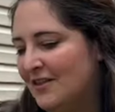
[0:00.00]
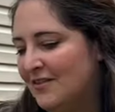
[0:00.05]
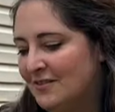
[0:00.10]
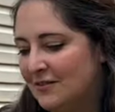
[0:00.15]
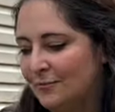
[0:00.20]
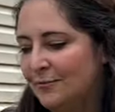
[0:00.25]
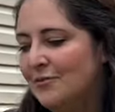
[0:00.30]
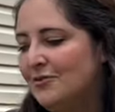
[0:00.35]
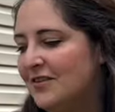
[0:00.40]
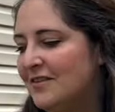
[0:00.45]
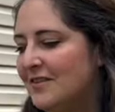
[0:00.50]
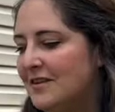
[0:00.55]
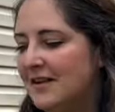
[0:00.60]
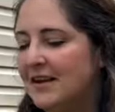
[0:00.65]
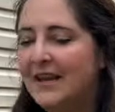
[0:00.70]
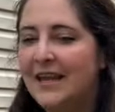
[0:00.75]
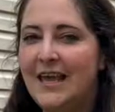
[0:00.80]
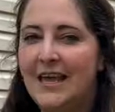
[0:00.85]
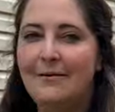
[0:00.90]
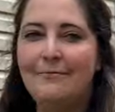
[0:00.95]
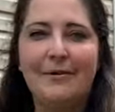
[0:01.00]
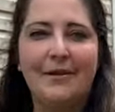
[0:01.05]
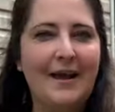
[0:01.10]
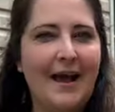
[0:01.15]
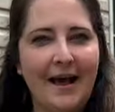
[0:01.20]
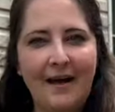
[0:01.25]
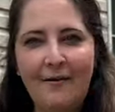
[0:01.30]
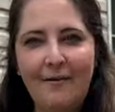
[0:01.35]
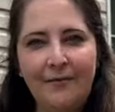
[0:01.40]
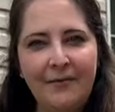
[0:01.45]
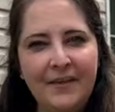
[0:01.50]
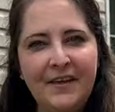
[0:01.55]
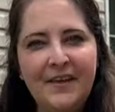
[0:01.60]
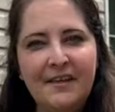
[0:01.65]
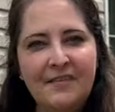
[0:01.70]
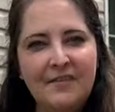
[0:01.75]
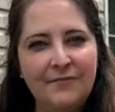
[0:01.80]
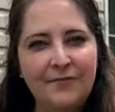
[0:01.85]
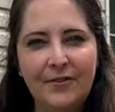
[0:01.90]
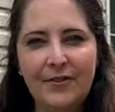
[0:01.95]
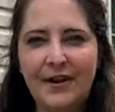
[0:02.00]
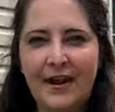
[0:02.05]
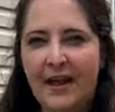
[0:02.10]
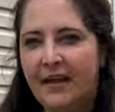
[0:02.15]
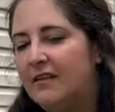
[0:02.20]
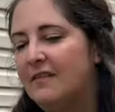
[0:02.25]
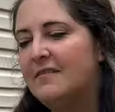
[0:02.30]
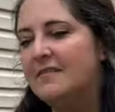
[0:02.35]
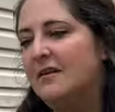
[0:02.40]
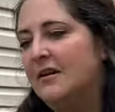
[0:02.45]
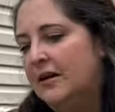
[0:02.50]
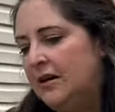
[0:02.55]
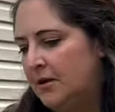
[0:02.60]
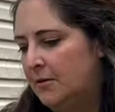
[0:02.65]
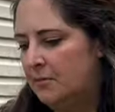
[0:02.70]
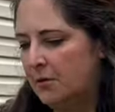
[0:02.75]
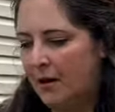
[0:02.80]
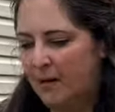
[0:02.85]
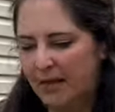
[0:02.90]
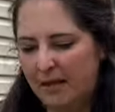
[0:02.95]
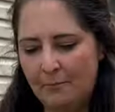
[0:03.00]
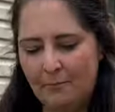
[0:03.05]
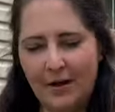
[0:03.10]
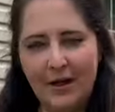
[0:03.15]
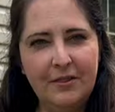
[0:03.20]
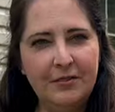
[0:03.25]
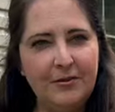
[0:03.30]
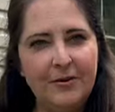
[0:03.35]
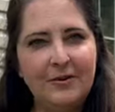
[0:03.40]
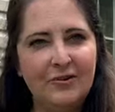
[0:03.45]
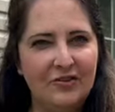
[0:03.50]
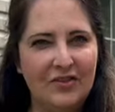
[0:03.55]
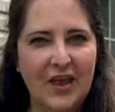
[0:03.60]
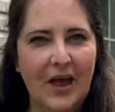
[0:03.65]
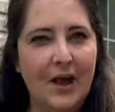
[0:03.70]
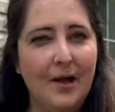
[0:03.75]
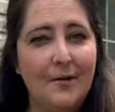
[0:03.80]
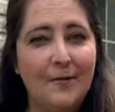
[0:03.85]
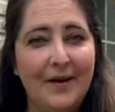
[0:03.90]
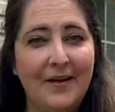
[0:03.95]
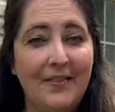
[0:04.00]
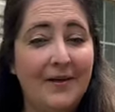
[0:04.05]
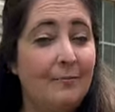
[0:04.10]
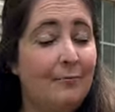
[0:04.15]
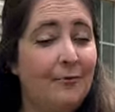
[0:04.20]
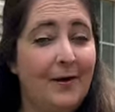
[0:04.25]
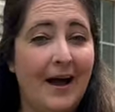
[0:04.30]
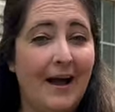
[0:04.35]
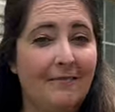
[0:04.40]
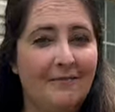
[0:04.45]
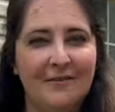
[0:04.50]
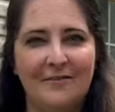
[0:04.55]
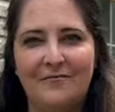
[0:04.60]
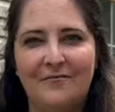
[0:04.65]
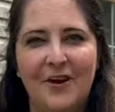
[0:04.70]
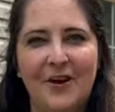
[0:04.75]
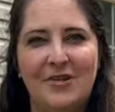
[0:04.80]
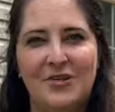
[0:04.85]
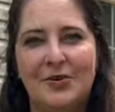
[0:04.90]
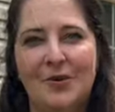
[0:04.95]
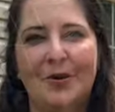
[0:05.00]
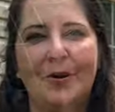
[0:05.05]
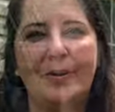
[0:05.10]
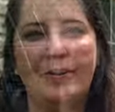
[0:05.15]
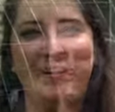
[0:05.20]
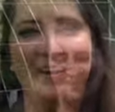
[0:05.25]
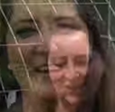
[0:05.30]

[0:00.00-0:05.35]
So we're just going to keep an eye on this for the next probably month or so, and then we'll have some fresh garlic.